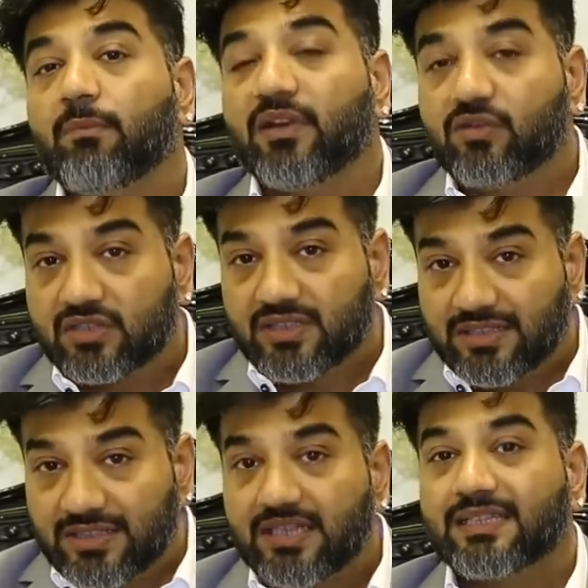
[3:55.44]

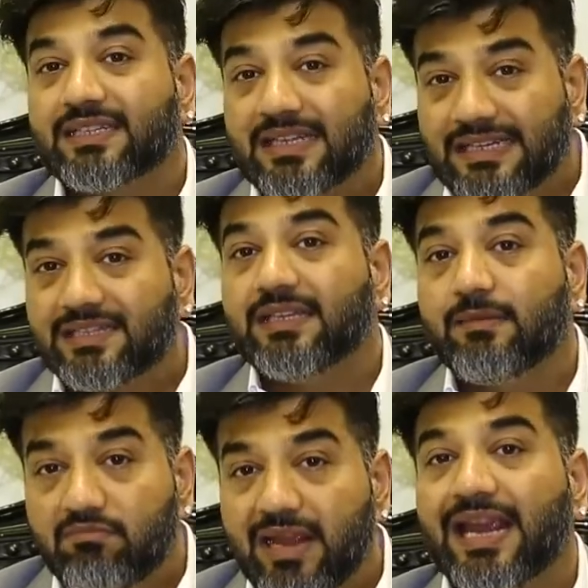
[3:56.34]
Because this is
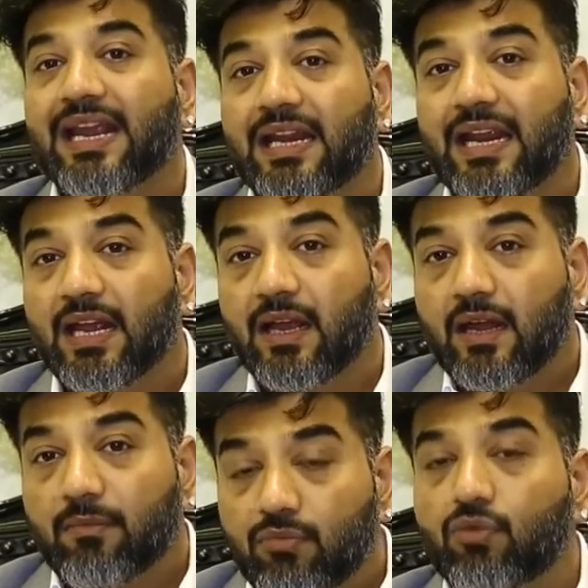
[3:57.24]
the main,
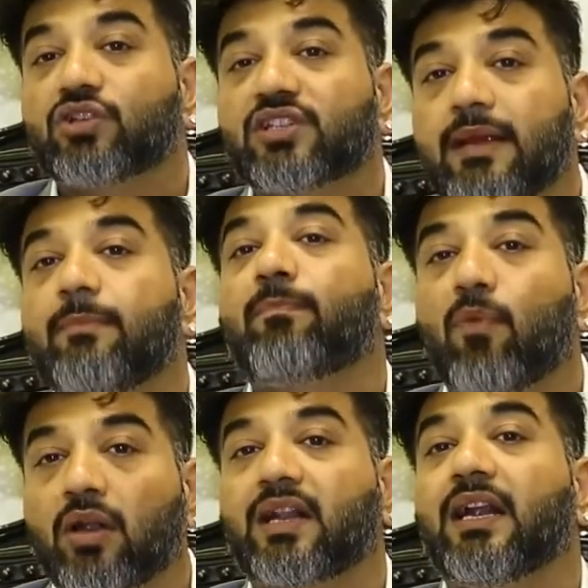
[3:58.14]
most
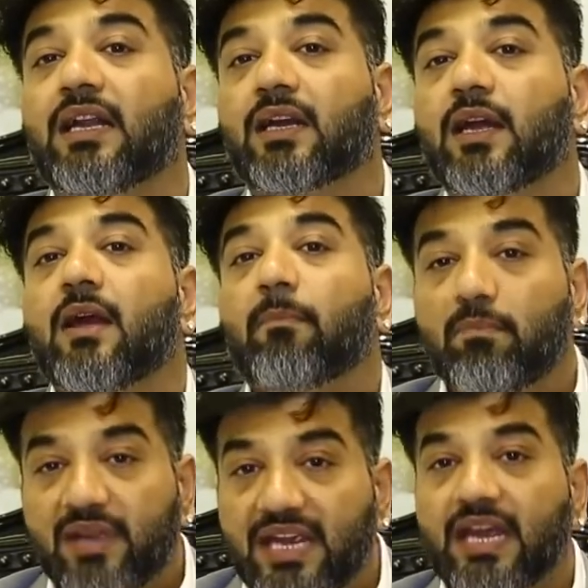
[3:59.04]
important
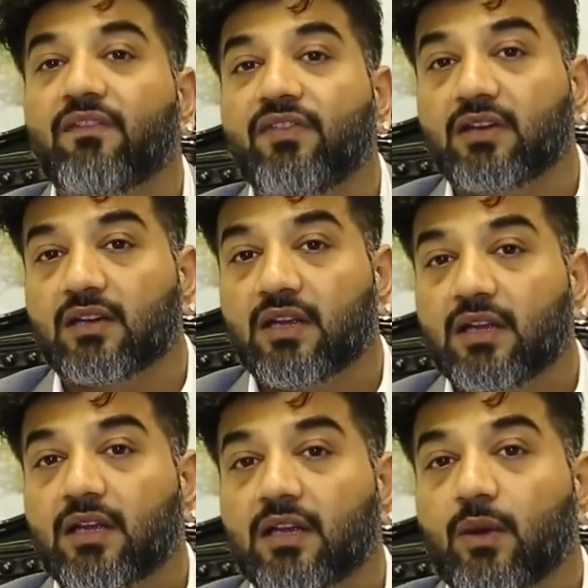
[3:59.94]
behavior
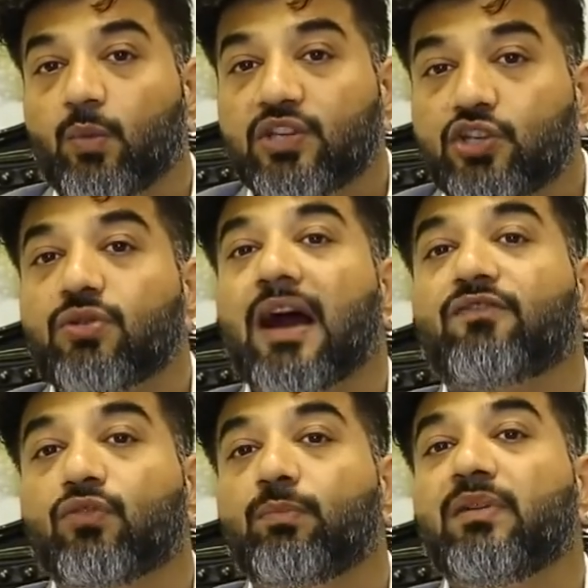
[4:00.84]
which you
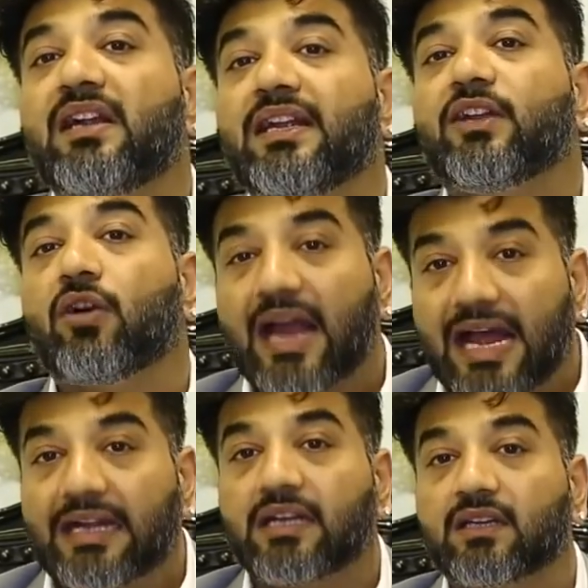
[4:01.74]
have to build in your
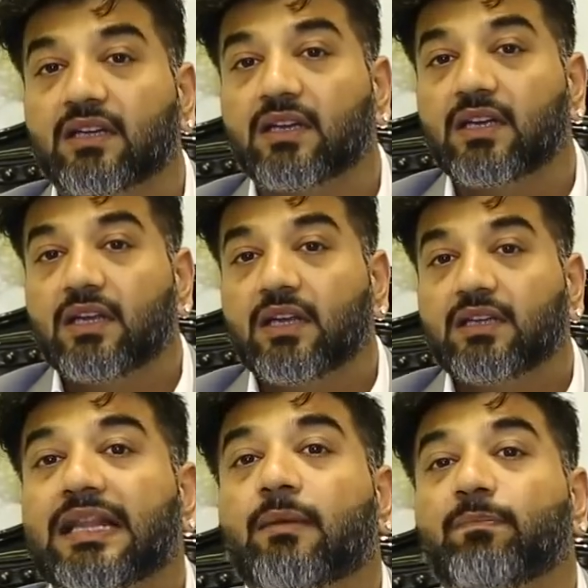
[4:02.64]
character,
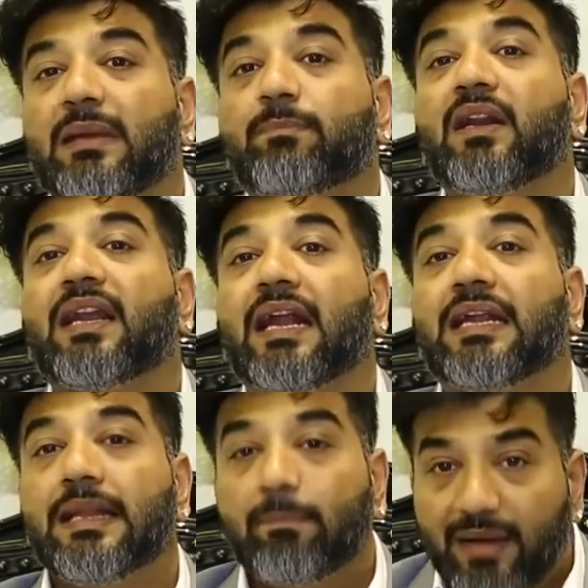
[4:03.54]
that people
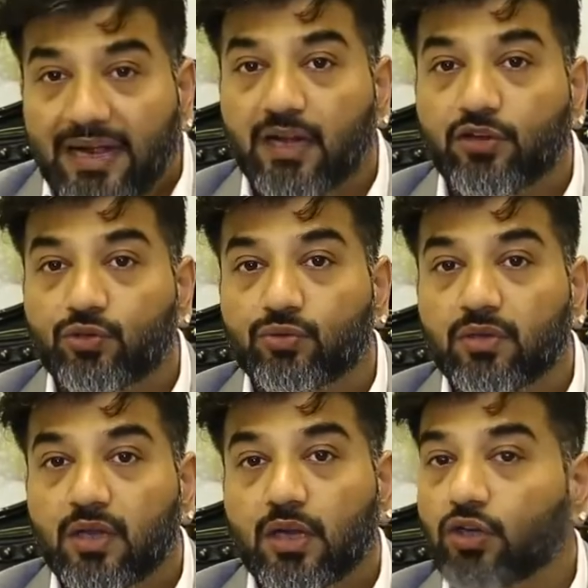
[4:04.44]
can depend on
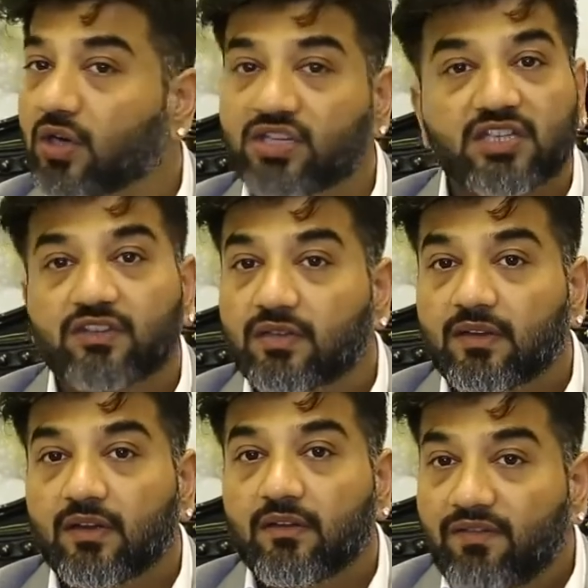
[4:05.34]
you. Not just
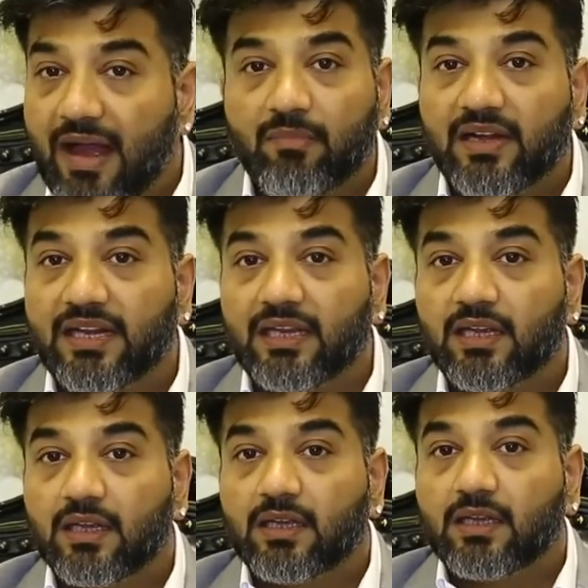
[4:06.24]
family,
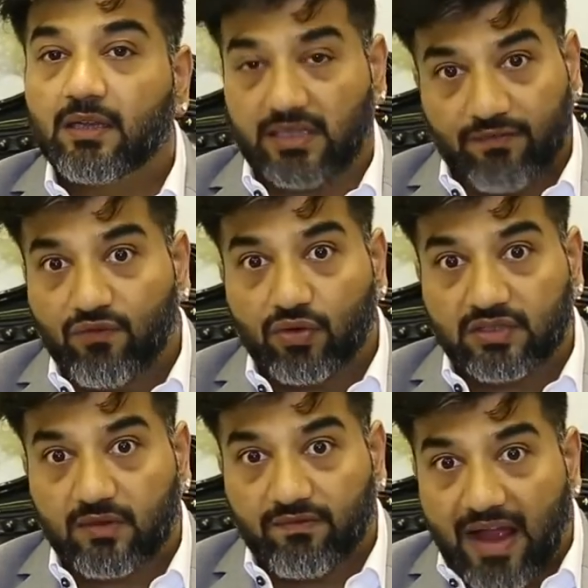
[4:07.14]
of
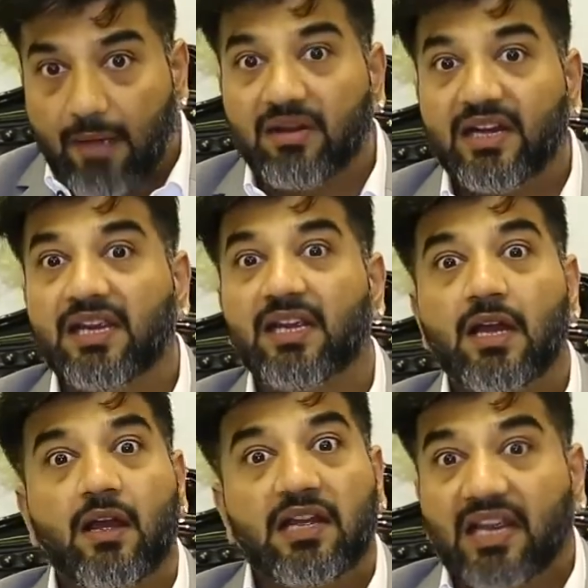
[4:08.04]
course, family,
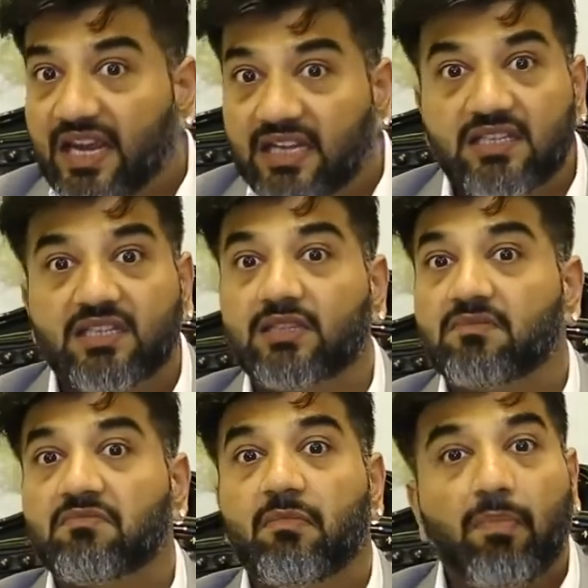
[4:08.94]

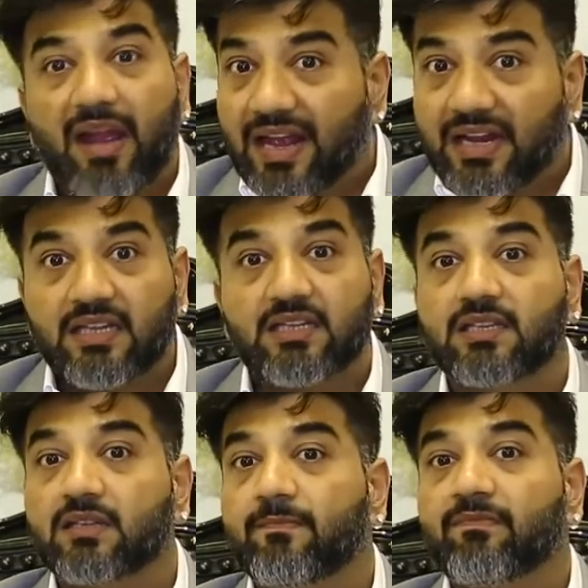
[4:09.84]
kids,
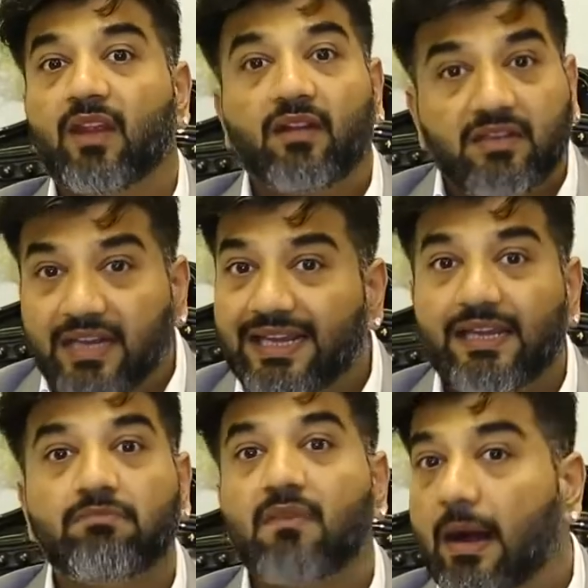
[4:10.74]
parents,
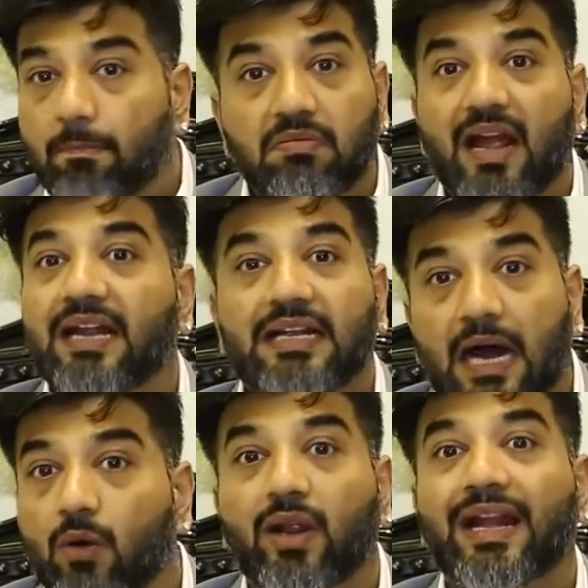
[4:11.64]
team, upline,
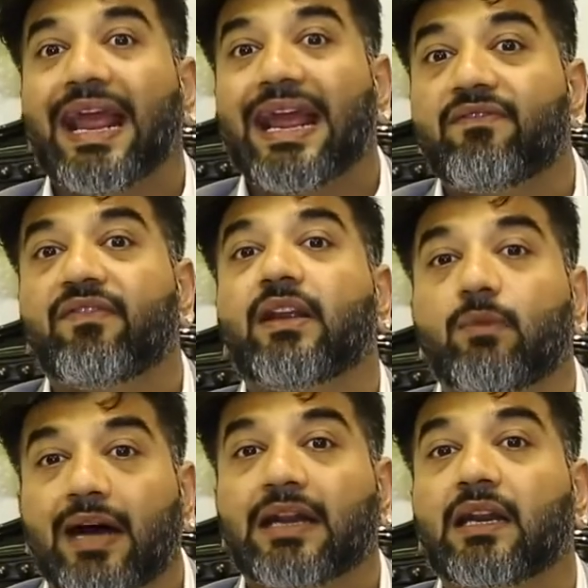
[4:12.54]
downline,
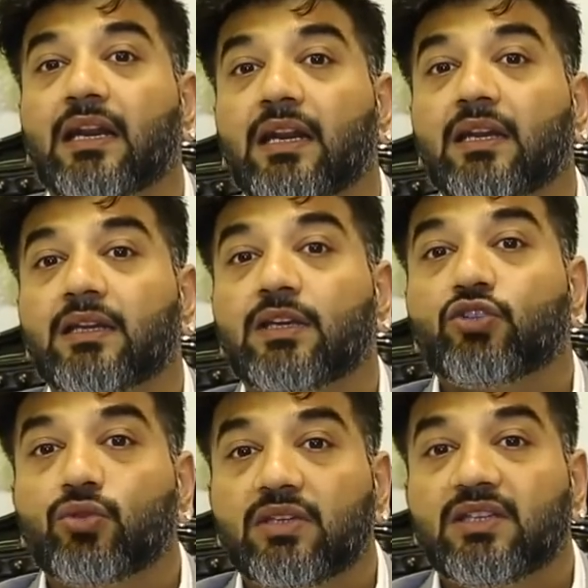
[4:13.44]
everyone
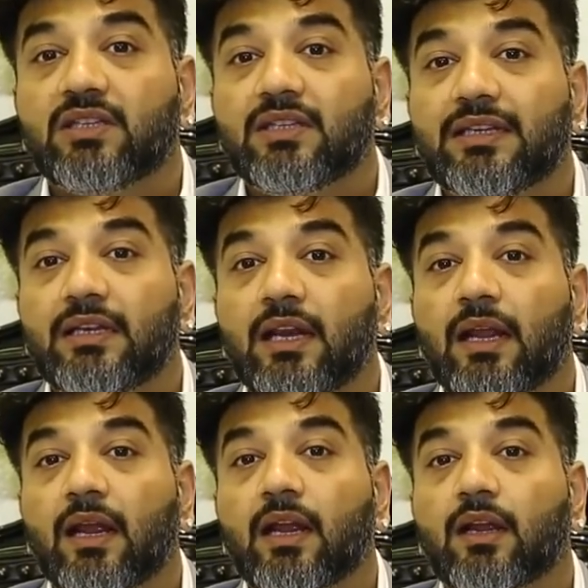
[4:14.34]
should
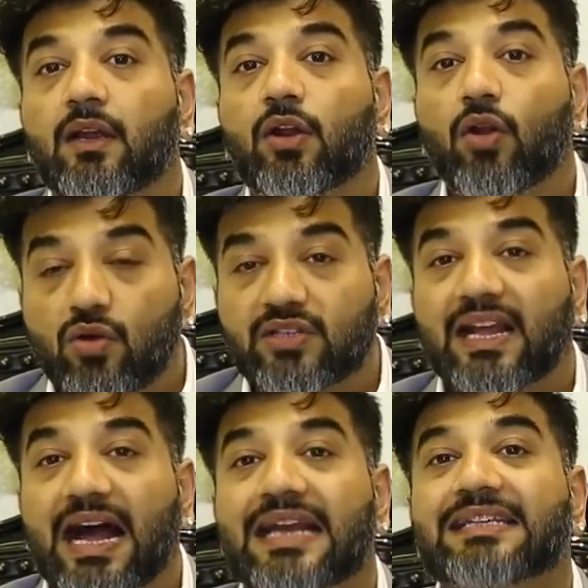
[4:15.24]
close
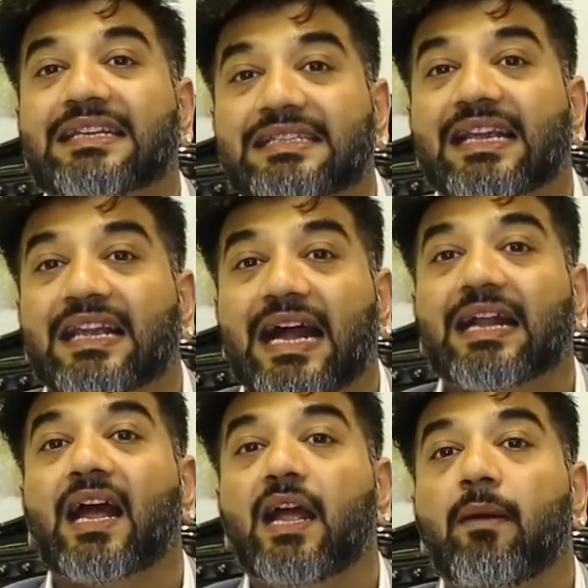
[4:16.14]
their eyes and say
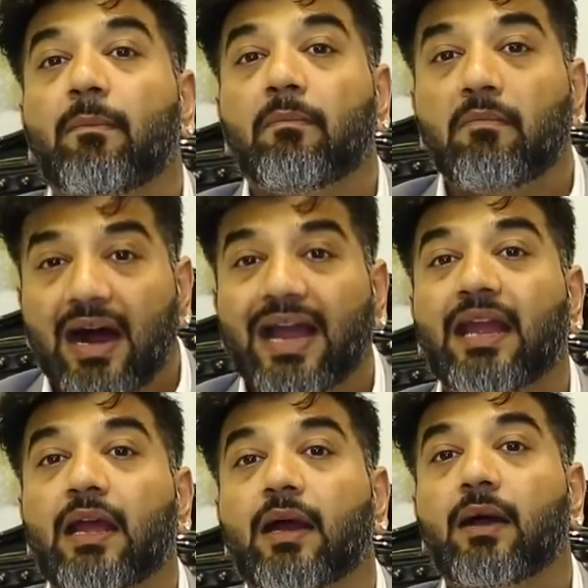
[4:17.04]
that
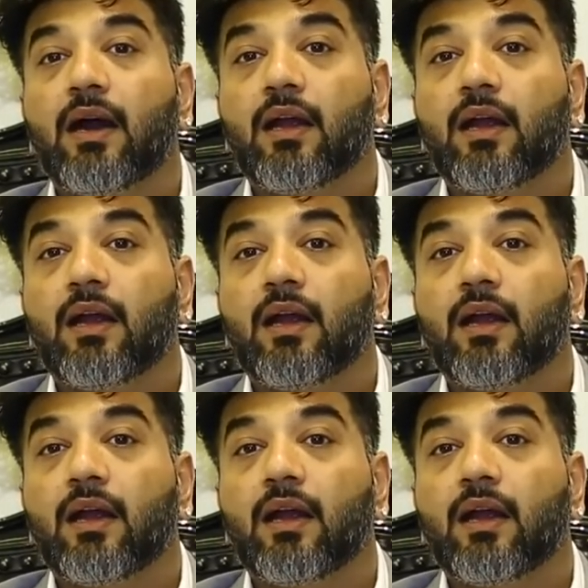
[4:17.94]
my